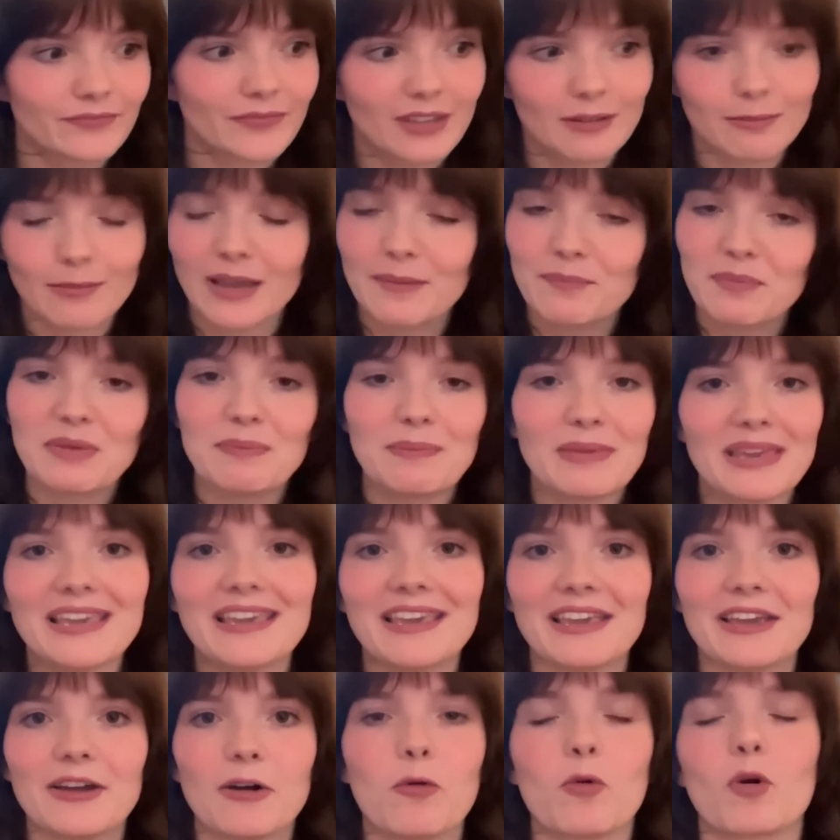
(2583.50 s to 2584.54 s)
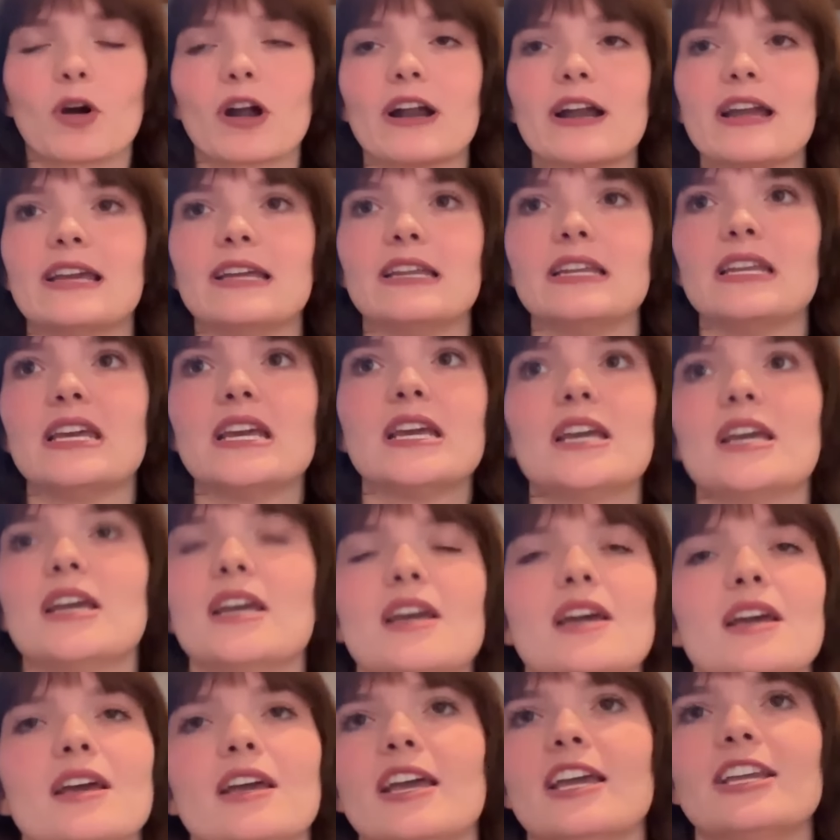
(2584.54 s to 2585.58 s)
it might be me or it
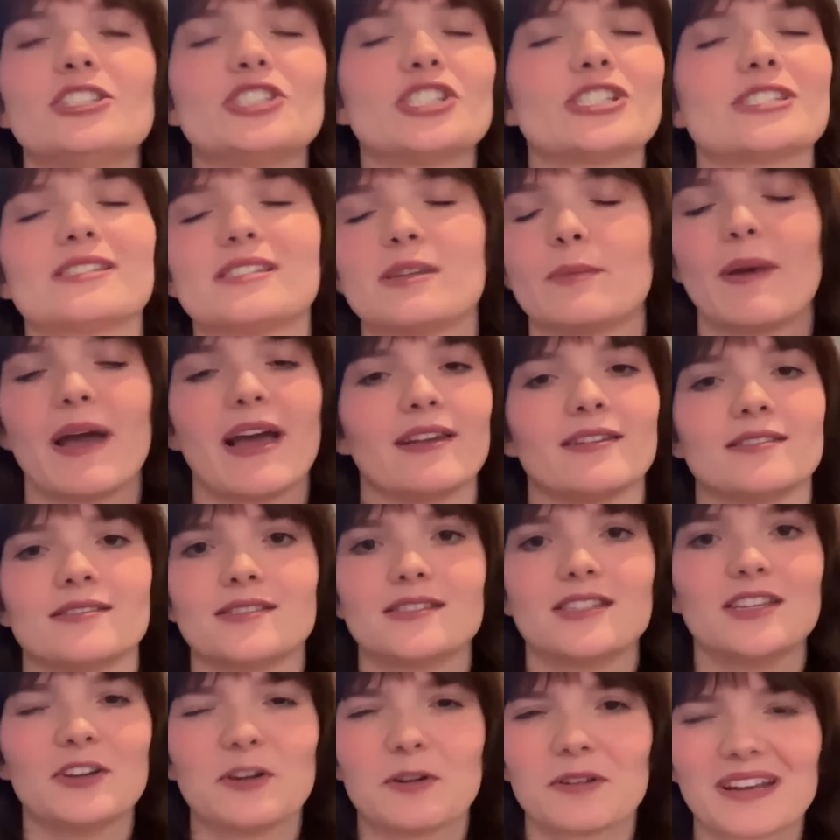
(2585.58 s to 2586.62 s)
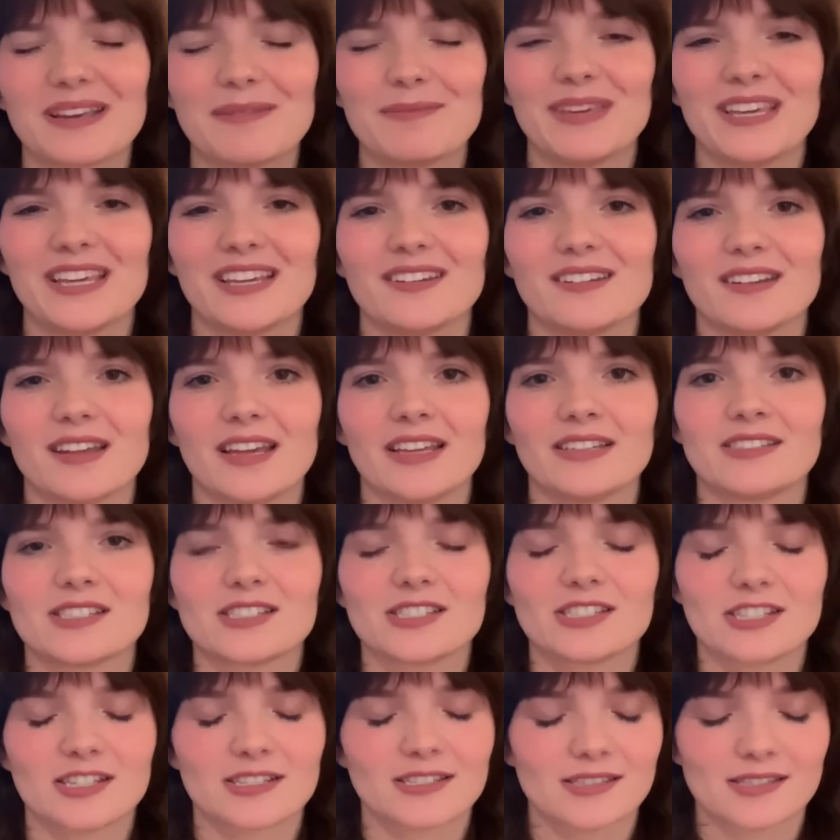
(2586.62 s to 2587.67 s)
it just depends. You know what I mean?
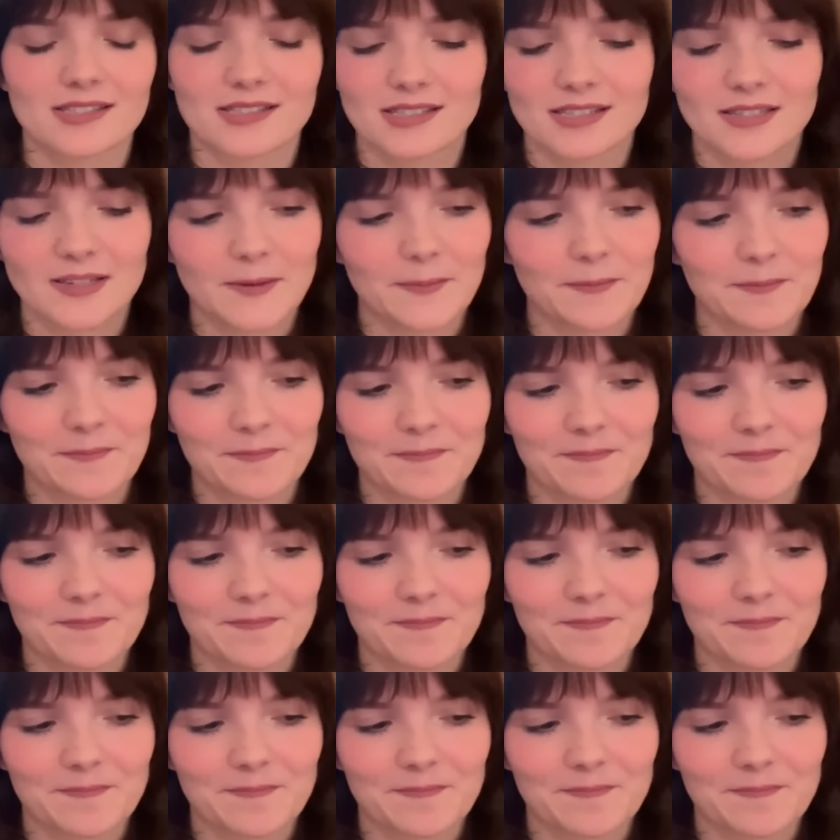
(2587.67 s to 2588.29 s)
It's just Yeah.